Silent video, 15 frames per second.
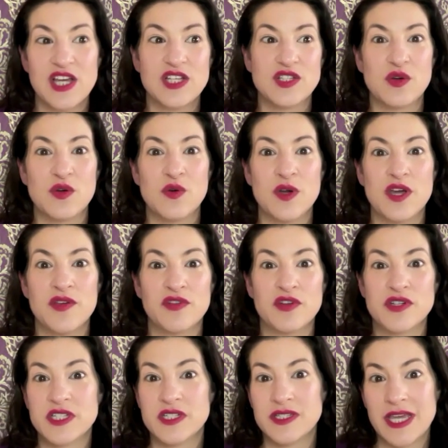So if you're
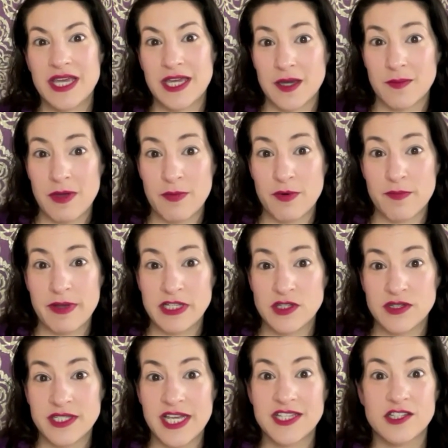still taking a paper
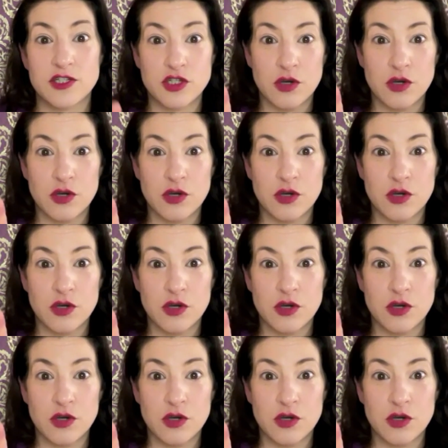pencil test,